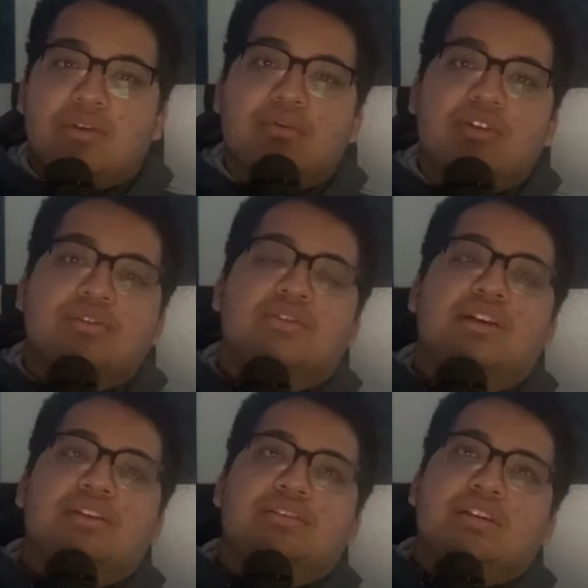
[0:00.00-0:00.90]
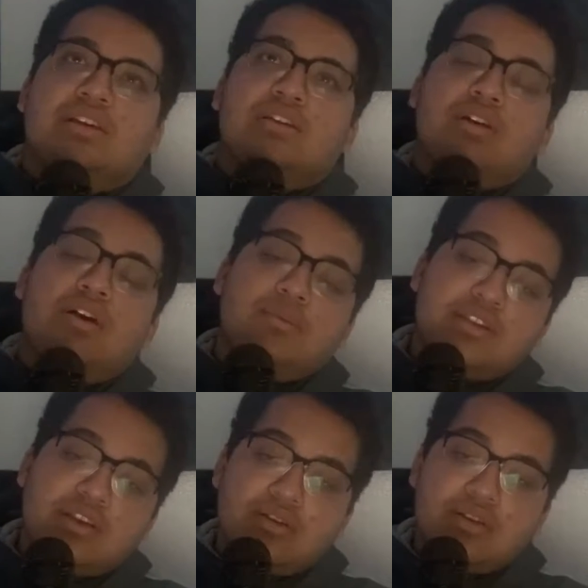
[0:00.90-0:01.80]
whether that is a
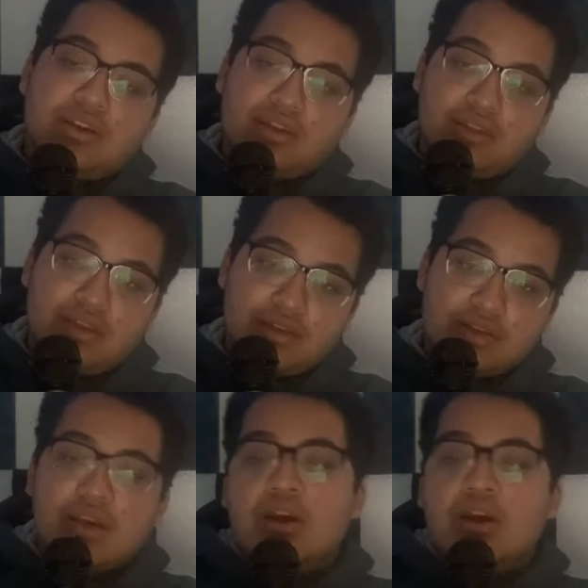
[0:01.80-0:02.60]
commentary like this